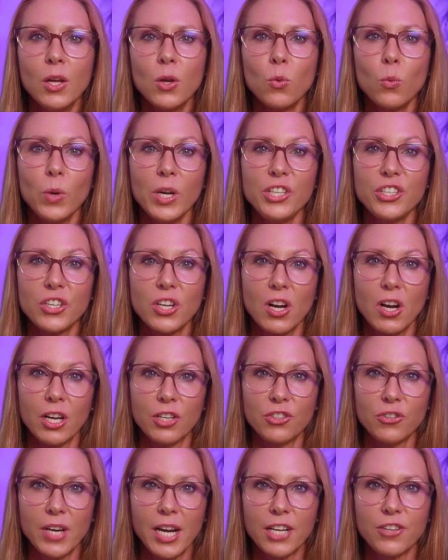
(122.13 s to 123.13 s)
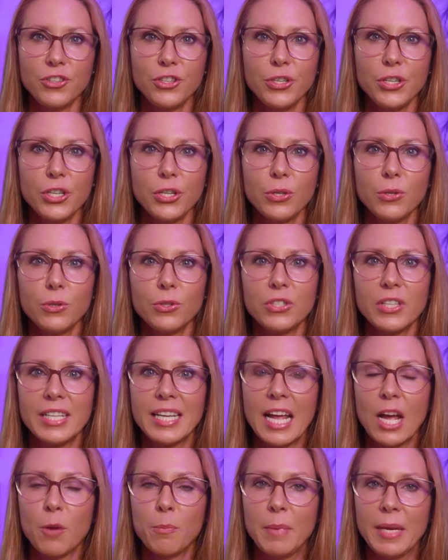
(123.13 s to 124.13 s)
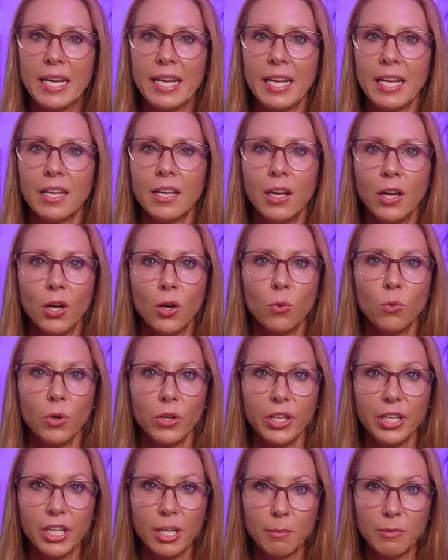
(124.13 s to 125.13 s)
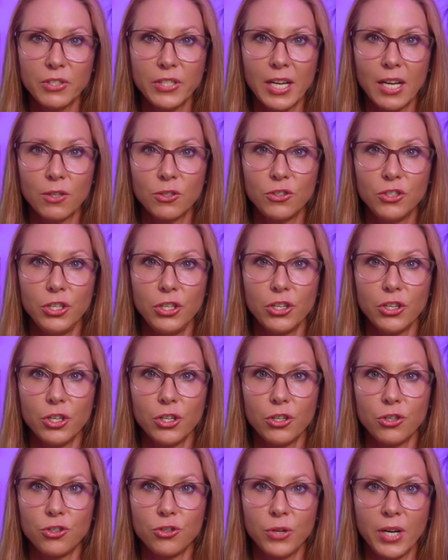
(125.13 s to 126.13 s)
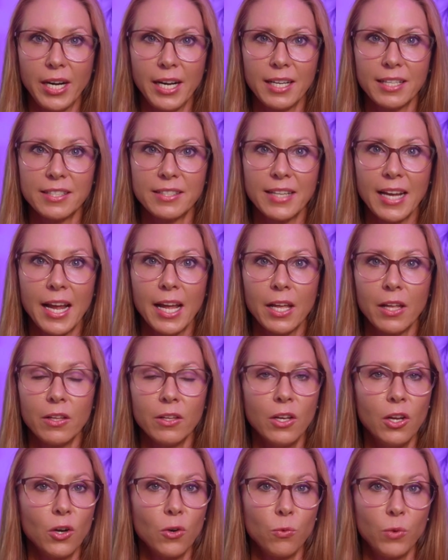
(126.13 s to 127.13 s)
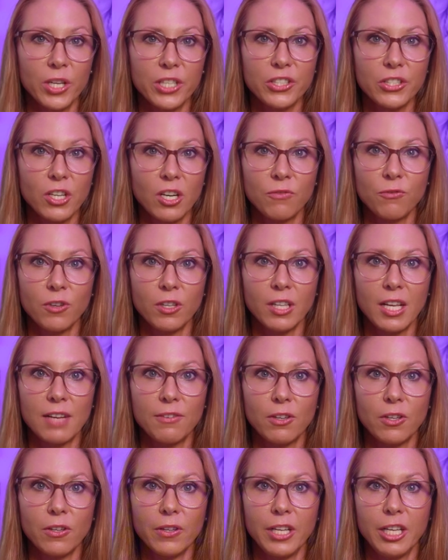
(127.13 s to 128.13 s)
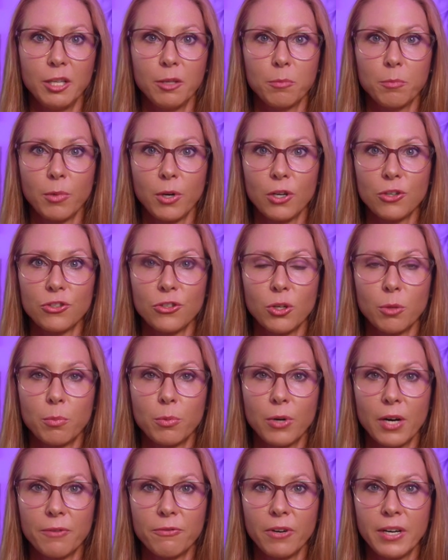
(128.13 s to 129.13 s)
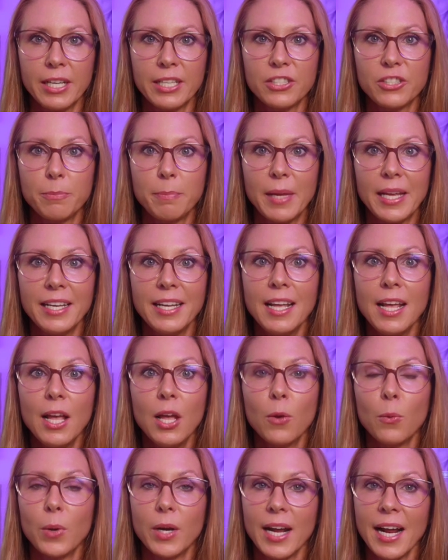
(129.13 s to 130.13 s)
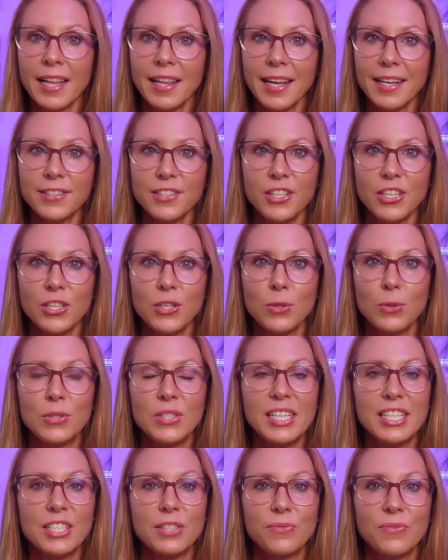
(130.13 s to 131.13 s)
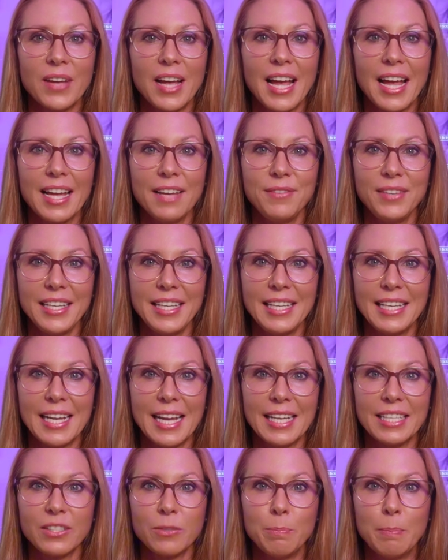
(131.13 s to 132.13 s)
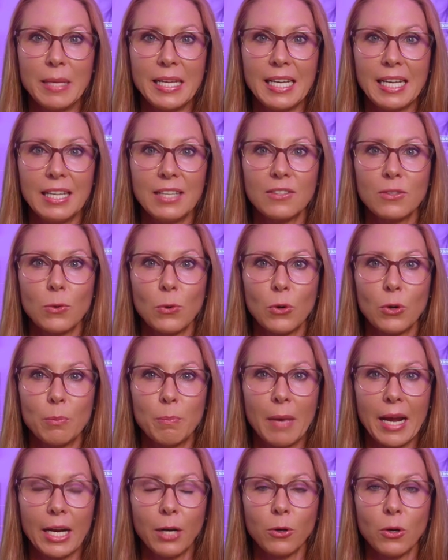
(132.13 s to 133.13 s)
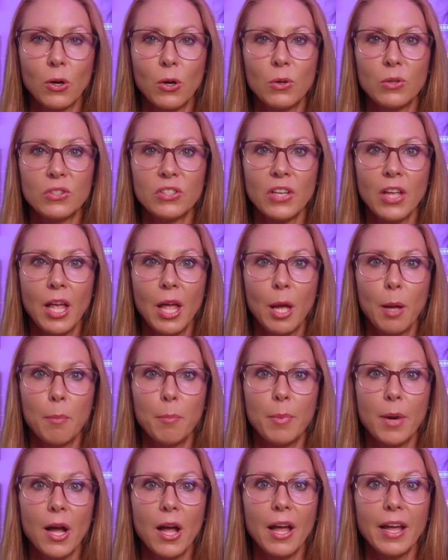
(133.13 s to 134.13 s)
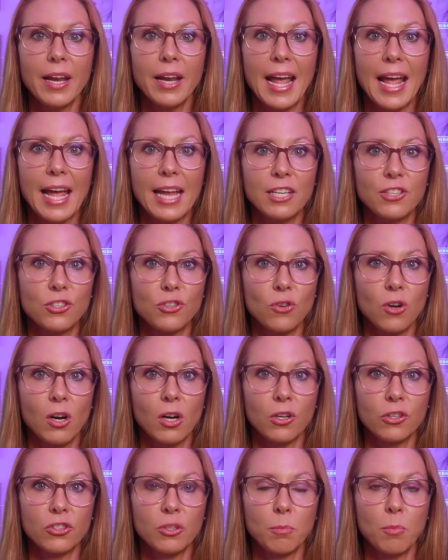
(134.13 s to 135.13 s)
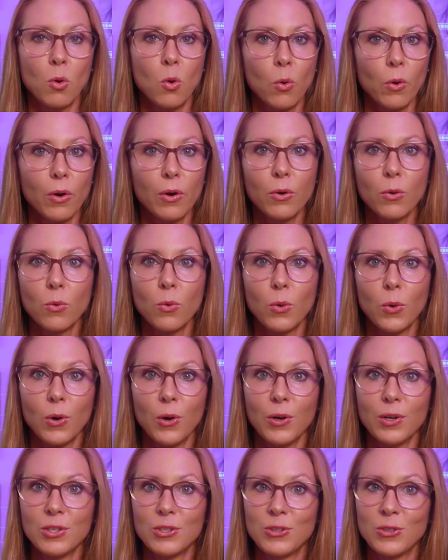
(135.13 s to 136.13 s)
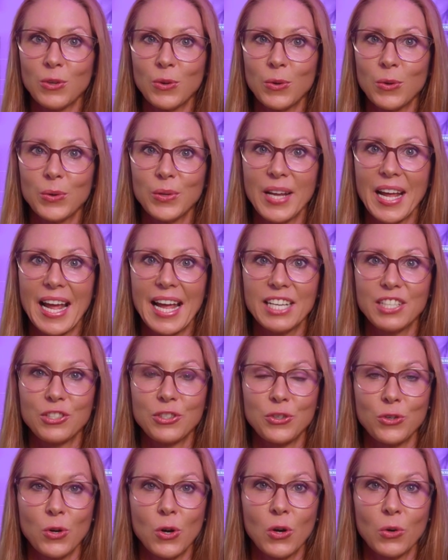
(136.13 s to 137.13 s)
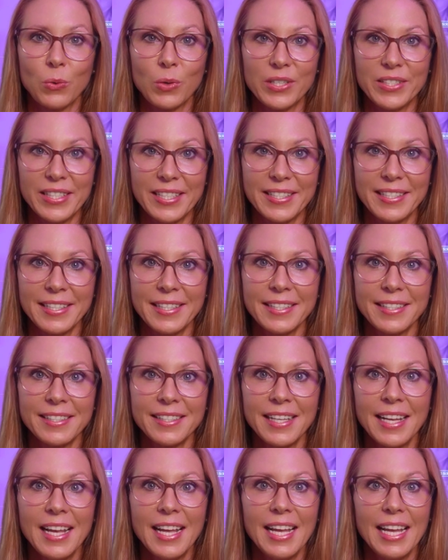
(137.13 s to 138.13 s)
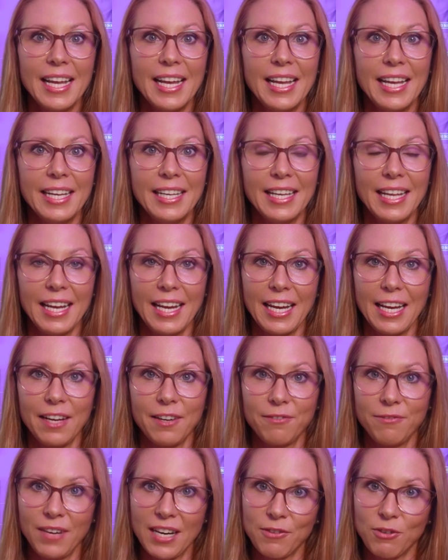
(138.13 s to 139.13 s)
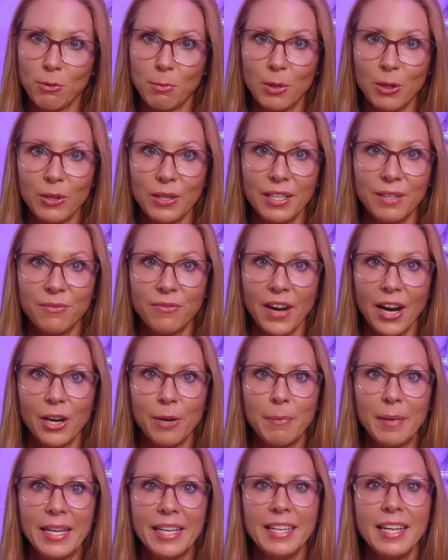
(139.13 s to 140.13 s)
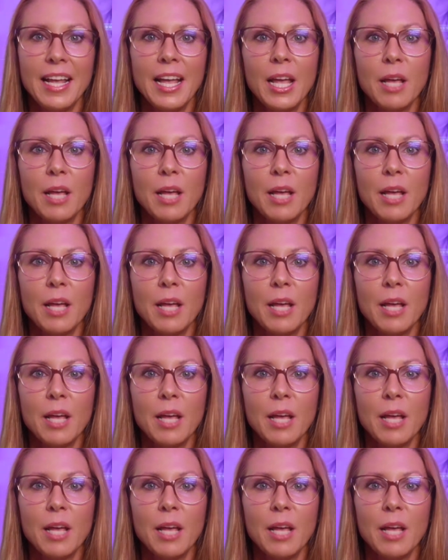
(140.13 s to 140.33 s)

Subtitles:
Which contracts you use and how many really comes down to your trading style, risk comfort level, and personal preference, but what I like to use is 5 ES minis or micros bought at strong support or sold at strong resistance in a favorable environment.